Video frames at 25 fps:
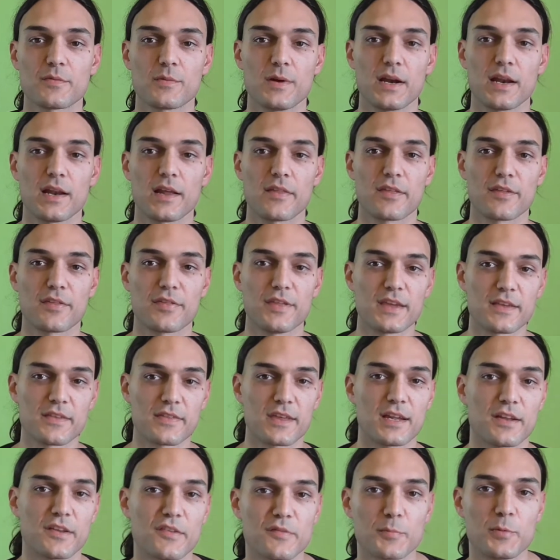one other thing
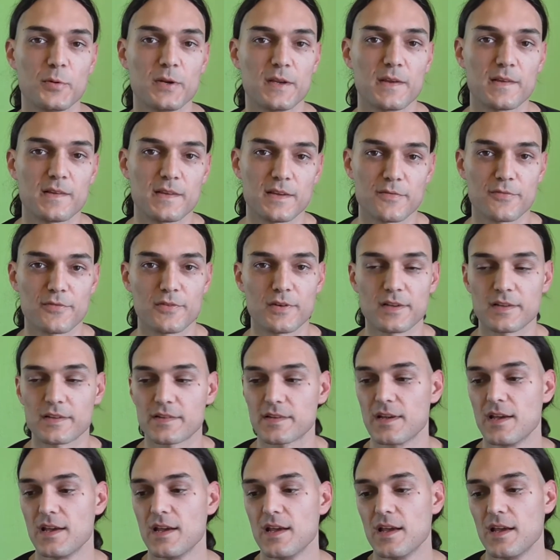that is pretty
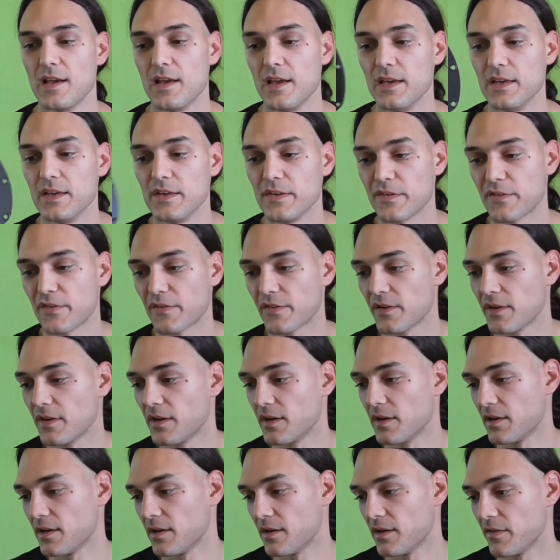different is
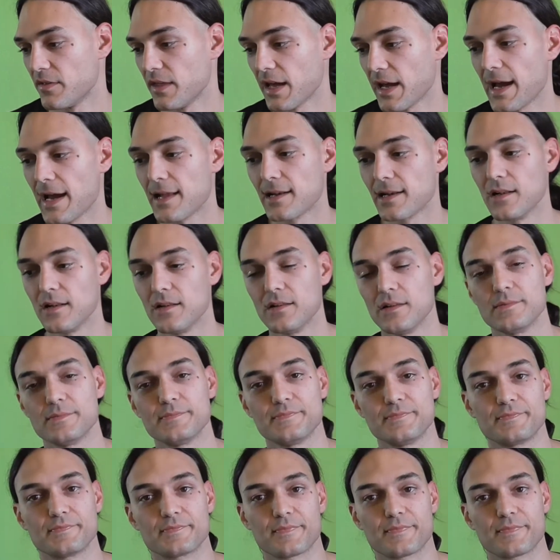the handle.